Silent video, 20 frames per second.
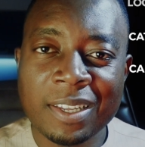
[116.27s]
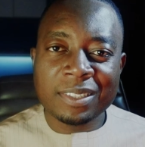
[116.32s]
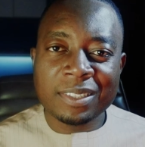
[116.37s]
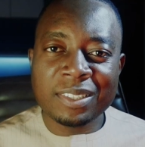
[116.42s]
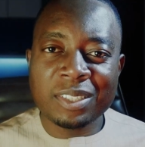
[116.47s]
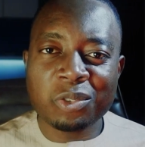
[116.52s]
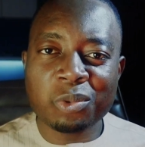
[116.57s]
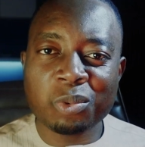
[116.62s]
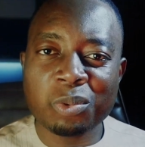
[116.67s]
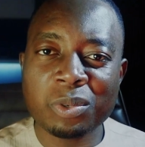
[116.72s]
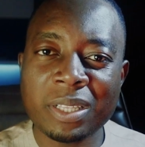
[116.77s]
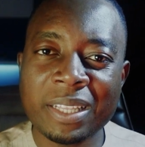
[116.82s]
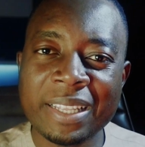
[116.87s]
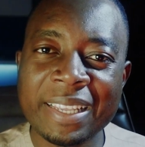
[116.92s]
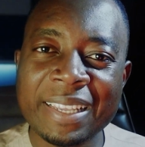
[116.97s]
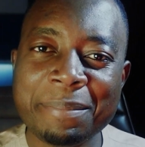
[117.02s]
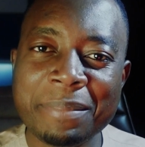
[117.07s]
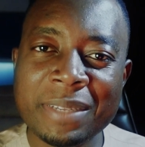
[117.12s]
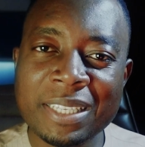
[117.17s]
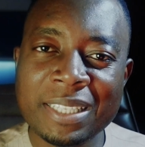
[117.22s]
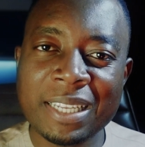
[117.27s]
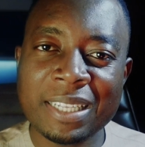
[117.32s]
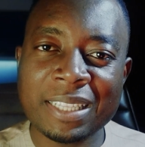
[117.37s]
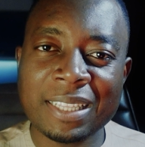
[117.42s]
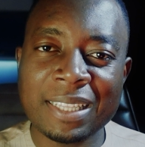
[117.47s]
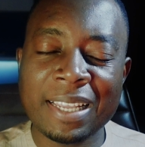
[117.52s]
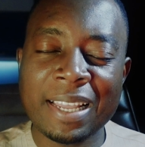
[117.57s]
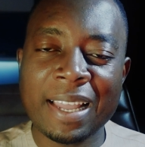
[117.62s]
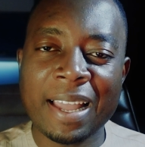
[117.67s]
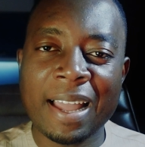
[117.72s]
This will
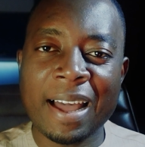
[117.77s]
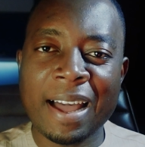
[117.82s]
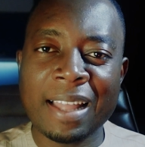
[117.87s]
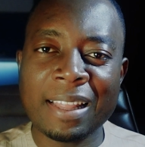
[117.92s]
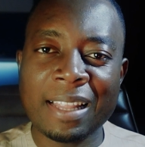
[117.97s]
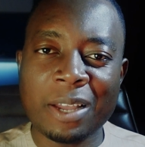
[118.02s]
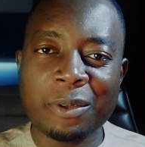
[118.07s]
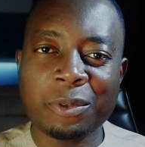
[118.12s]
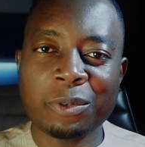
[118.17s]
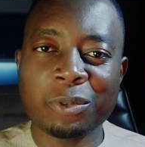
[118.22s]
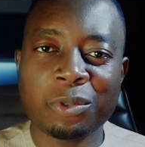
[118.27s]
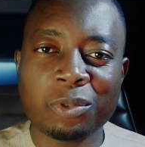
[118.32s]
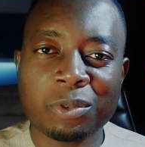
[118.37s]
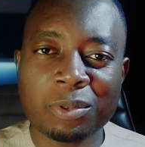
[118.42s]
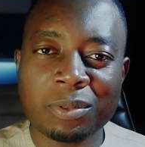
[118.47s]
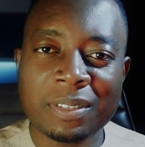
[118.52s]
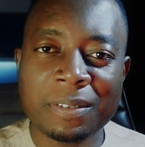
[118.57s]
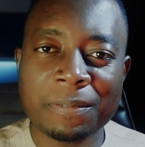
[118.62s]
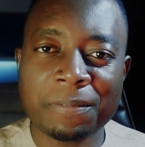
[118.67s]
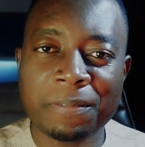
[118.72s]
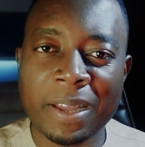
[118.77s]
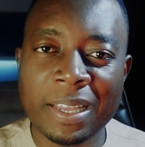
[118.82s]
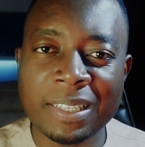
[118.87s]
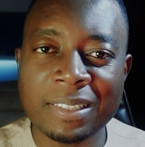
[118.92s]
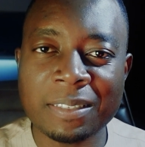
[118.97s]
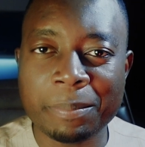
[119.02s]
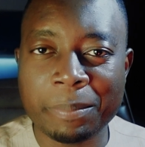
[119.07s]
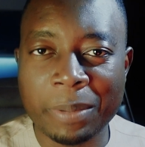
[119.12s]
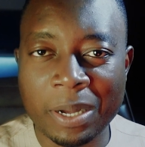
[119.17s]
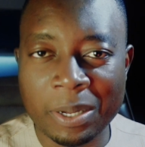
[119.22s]
immediately allow you to define
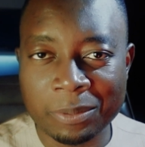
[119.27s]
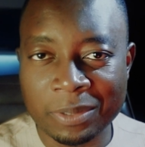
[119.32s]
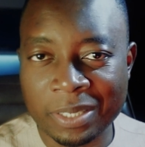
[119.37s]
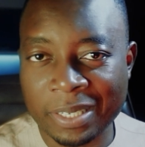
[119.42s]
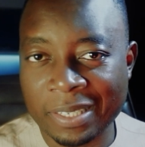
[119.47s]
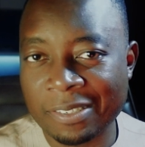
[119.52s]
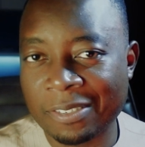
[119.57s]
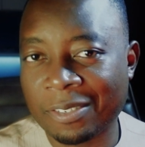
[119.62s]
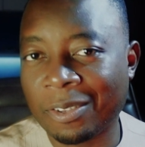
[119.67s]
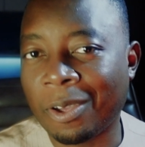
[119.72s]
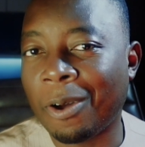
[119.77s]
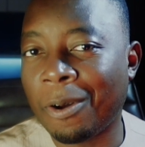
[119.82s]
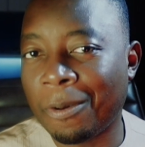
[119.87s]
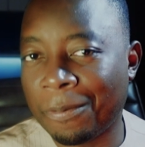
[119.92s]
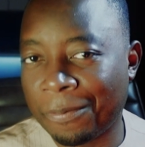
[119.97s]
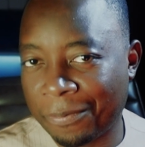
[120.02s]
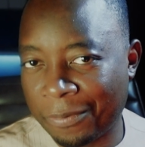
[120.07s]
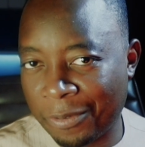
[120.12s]
the boundaries of